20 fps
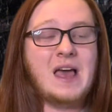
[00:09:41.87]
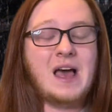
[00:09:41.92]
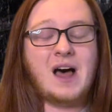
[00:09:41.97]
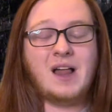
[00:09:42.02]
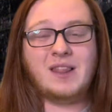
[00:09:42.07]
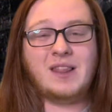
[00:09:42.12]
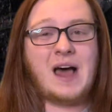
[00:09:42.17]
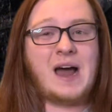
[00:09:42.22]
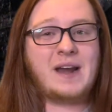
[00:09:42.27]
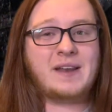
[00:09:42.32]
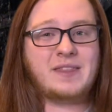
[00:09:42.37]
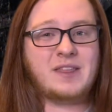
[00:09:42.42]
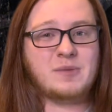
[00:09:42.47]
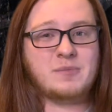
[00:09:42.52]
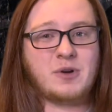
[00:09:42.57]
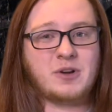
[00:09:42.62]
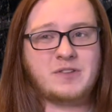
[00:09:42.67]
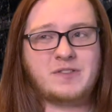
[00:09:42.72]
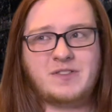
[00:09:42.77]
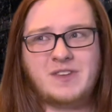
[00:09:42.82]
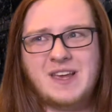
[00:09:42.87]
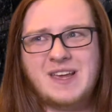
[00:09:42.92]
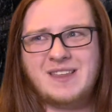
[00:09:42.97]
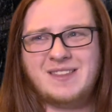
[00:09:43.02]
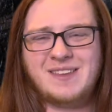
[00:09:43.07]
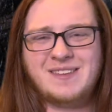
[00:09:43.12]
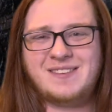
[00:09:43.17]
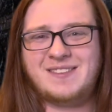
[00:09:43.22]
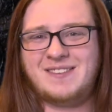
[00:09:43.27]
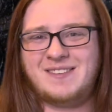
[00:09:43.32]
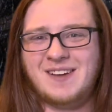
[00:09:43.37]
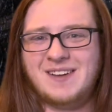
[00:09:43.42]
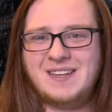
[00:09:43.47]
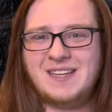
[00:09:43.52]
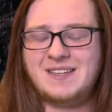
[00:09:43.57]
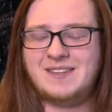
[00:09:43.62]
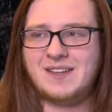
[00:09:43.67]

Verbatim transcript: a lot of them are saying this study